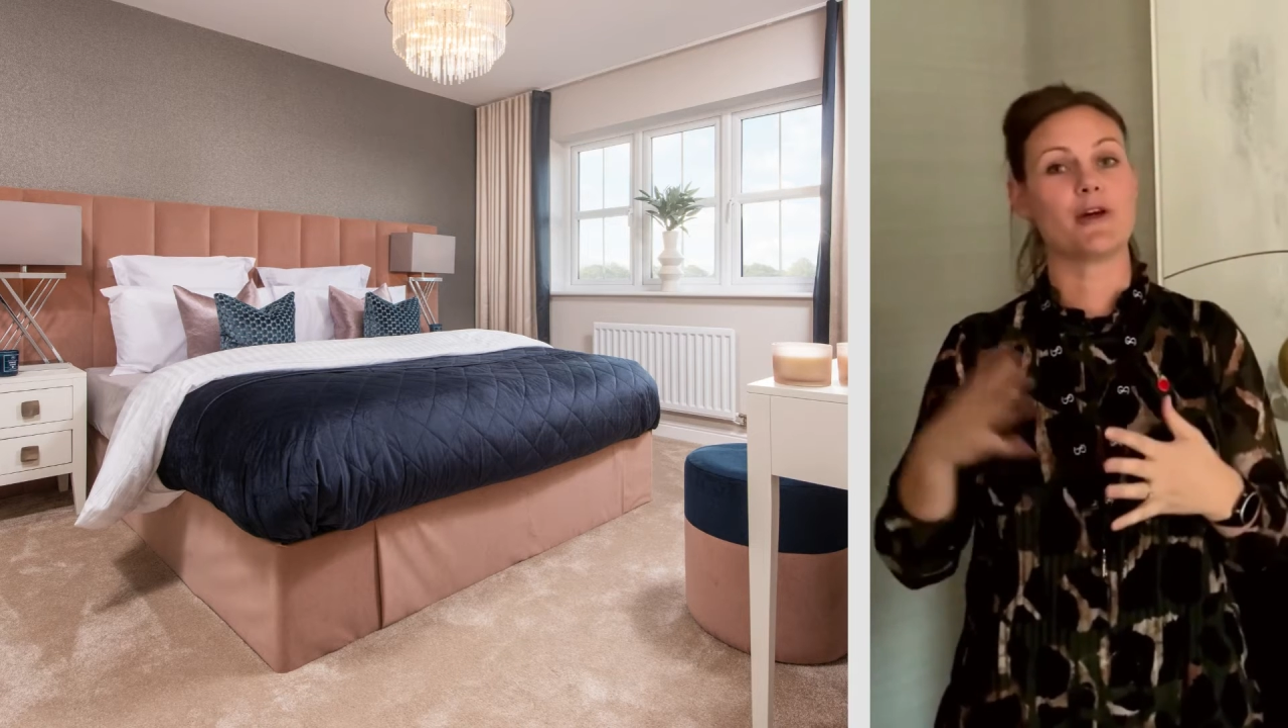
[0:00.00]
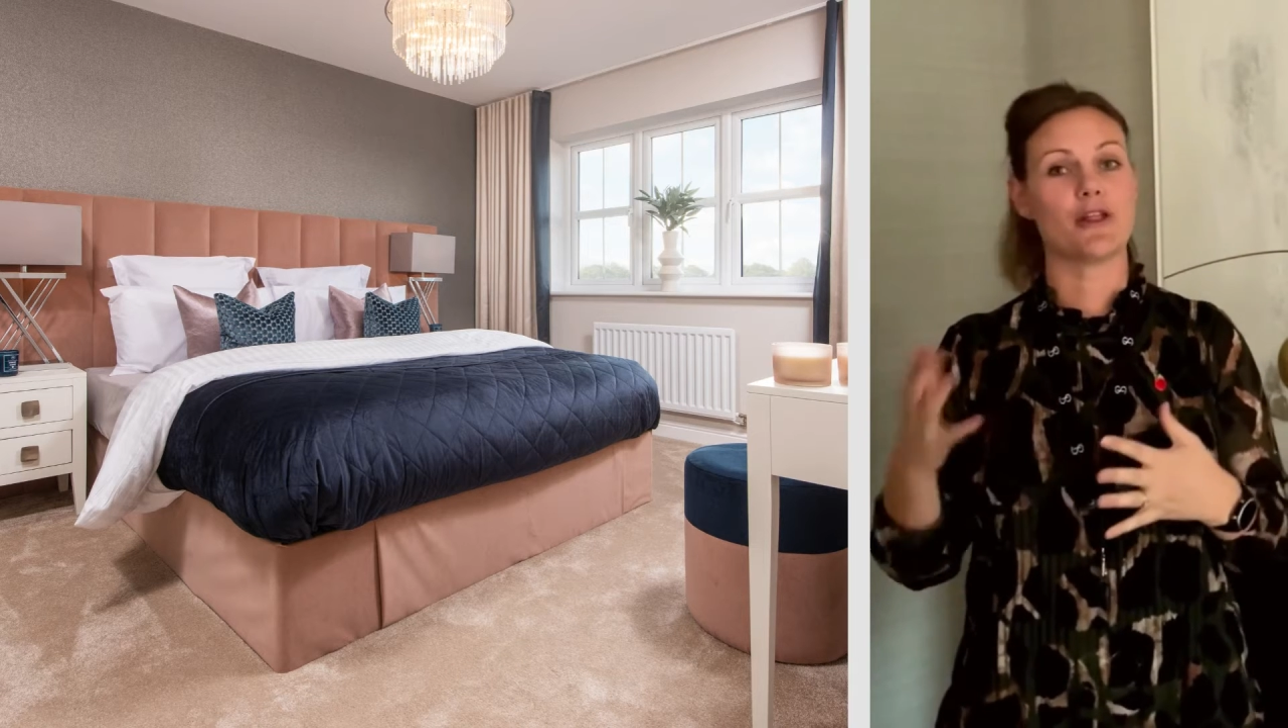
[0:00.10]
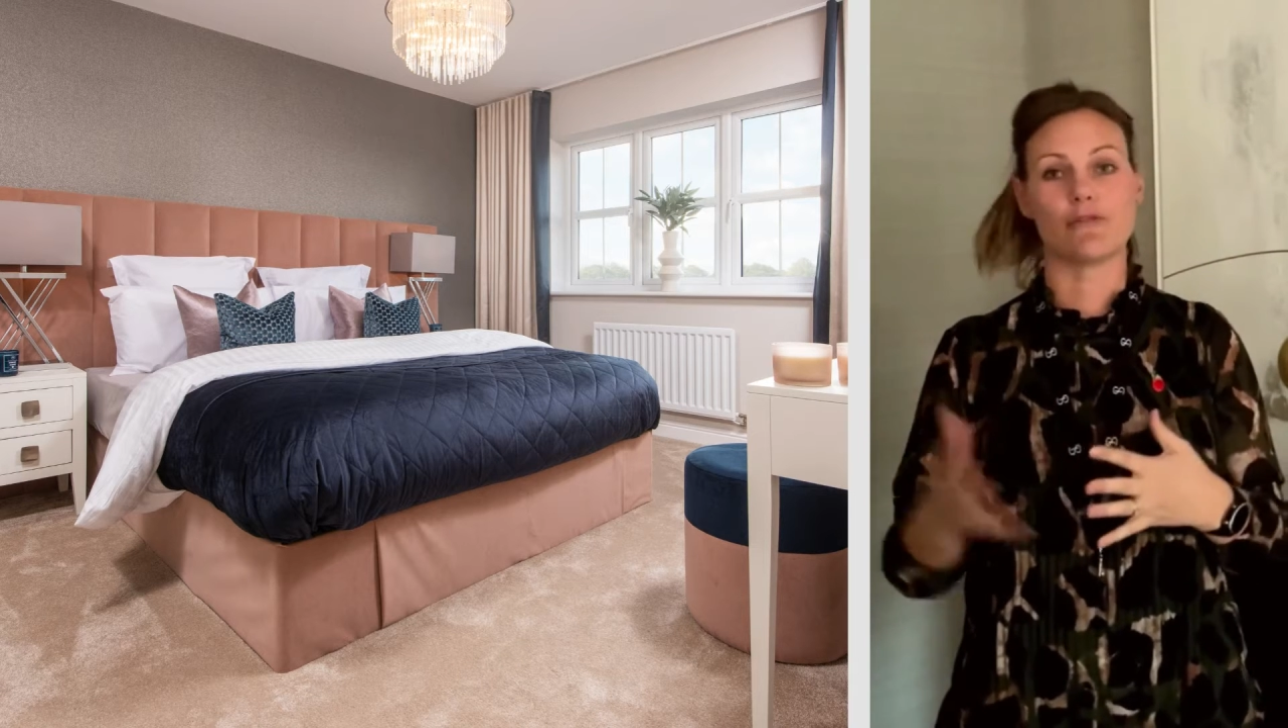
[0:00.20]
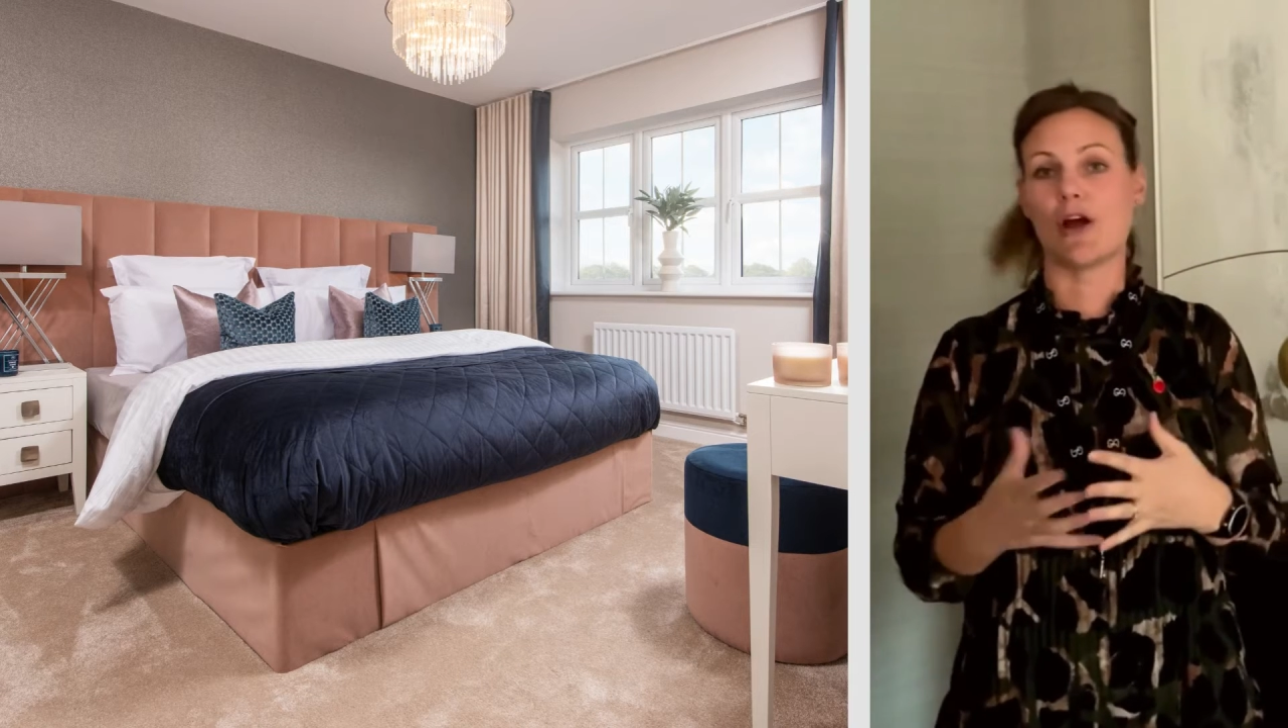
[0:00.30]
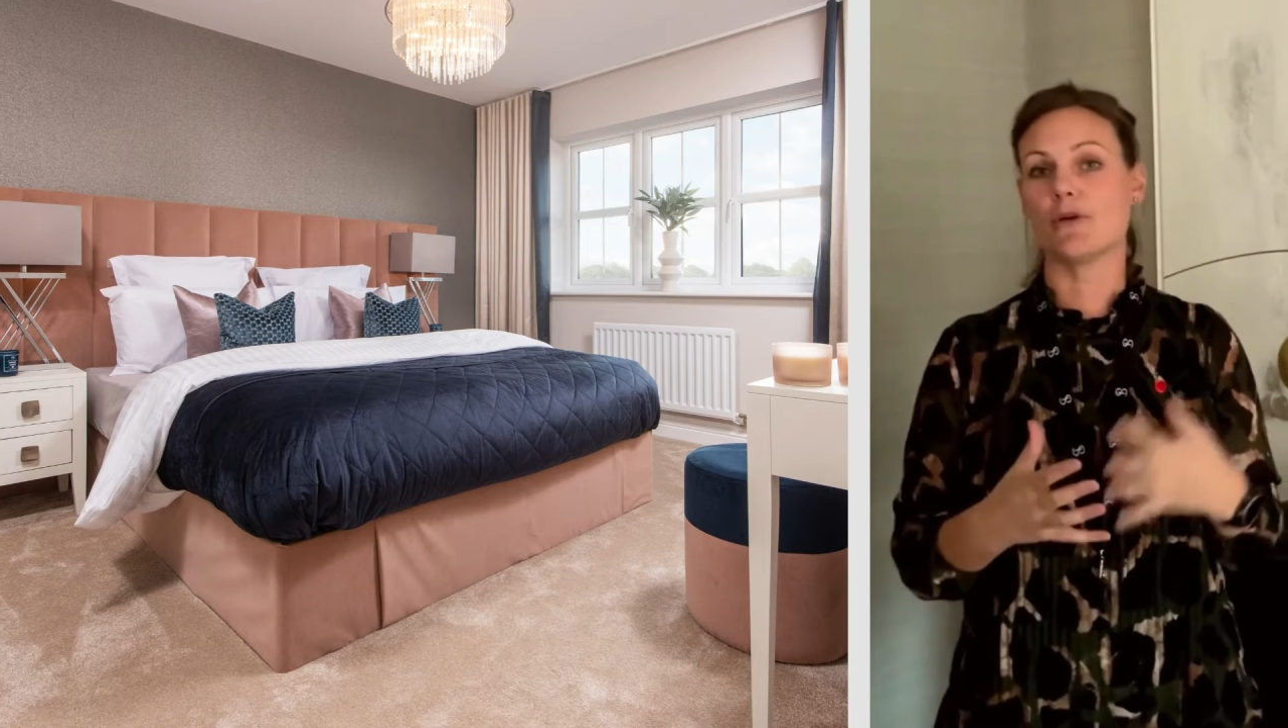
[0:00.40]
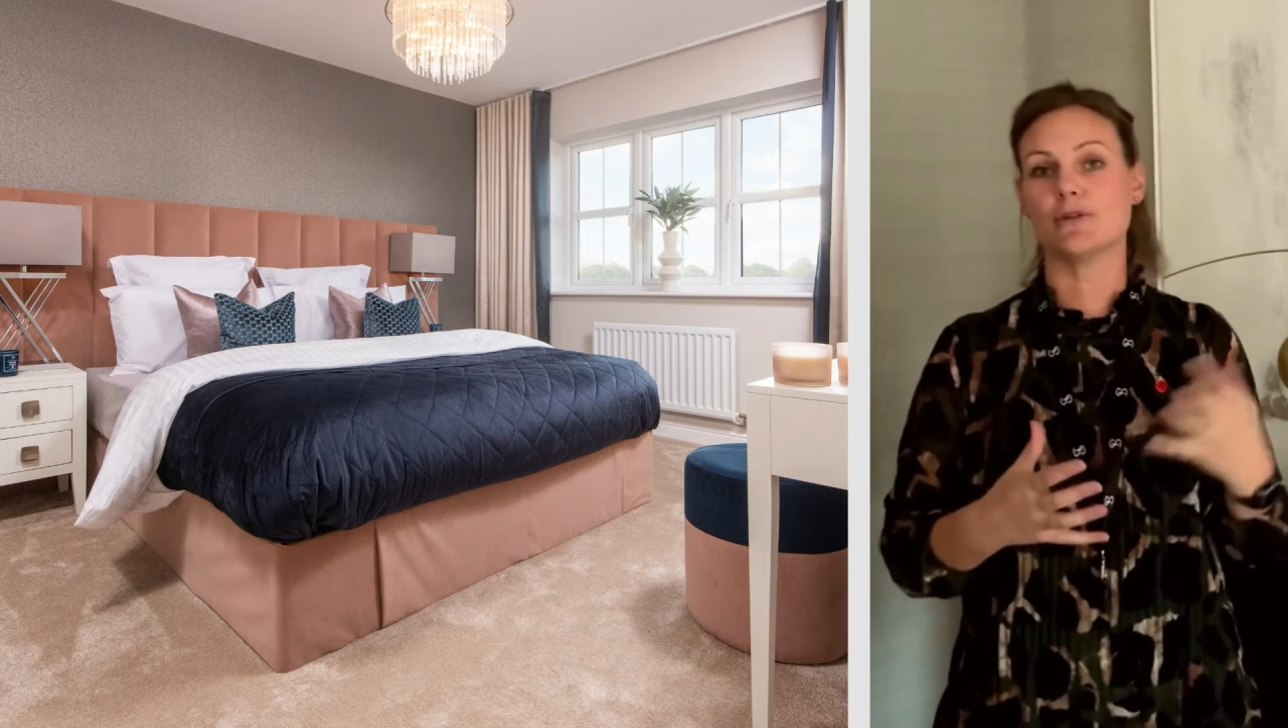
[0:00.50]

throws,